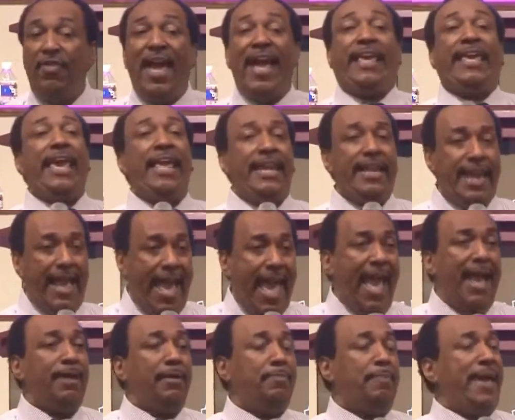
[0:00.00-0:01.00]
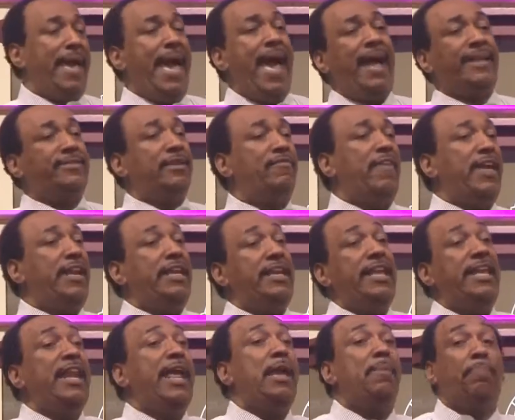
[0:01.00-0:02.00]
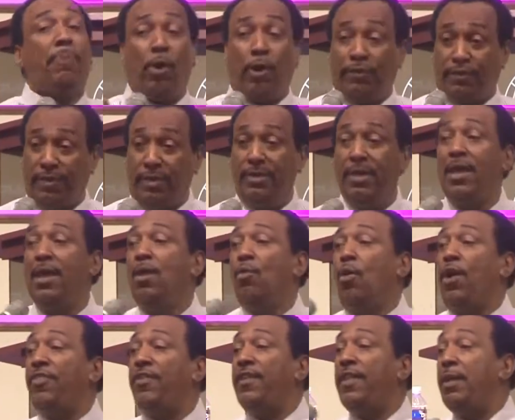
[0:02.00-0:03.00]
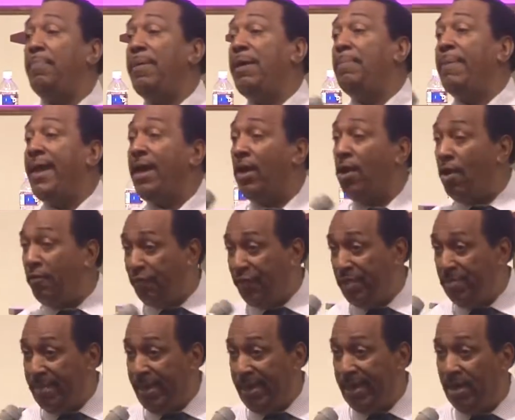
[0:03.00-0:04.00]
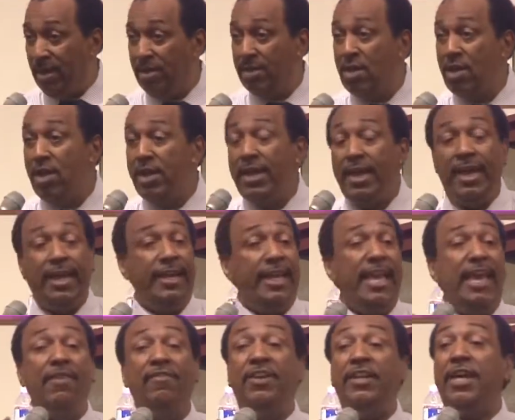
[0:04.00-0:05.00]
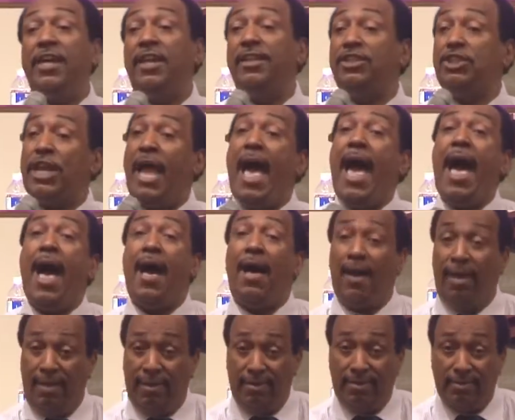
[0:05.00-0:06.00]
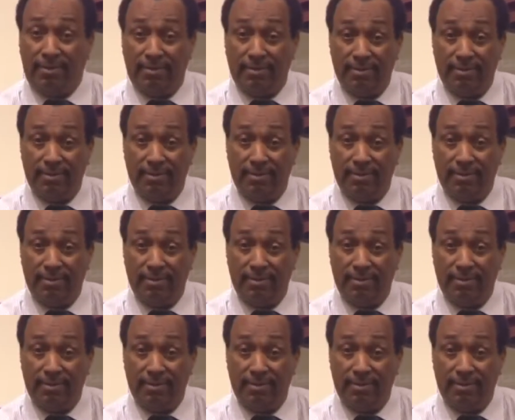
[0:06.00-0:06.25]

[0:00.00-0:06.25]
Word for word: that can act, be activated in a person, whether they be male or female, and even in a child.